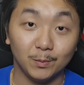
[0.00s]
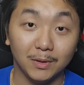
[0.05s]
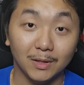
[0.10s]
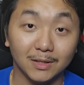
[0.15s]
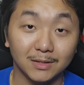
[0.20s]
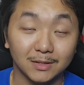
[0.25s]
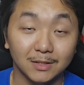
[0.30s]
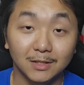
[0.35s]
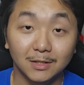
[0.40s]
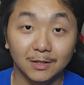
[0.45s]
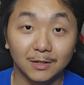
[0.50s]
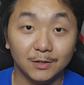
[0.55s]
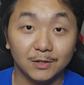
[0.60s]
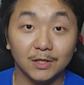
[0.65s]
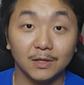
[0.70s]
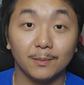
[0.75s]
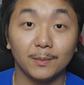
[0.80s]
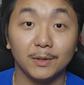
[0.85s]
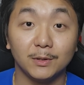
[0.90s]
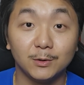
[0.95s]
Plus, it
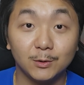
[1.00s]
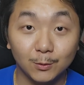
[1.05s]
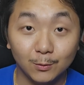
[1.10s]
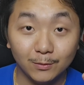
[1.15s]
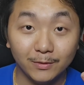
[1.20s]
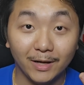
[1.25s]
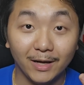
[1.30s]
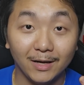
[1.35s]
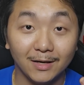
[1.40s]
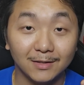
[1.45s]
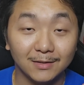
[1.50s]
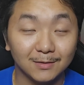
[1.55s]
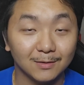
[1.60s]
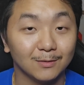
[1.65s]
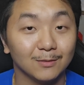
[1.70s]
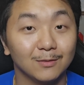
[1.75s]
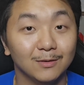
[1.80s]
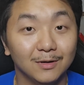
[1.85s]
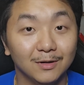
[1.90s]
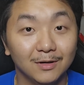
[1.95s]
took me two days,
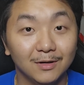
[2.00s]
so